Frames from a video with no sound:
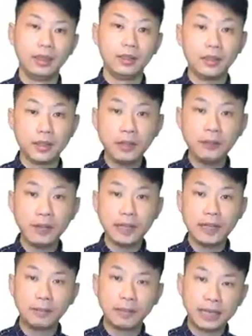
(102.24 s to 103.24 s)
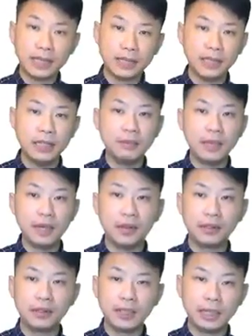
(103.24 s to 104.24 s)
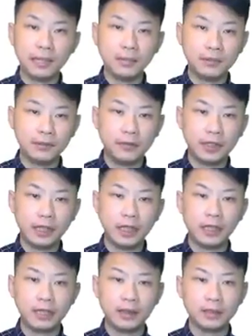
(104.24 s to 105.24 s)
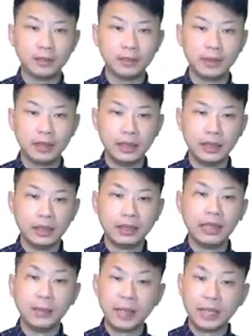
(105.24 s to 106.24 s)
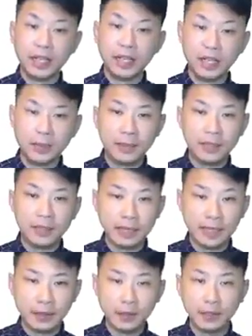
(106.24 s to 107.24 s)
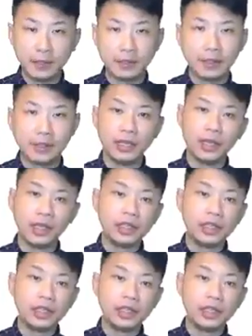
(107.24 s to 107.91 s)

So software complexity may also come from communication among stakeholders.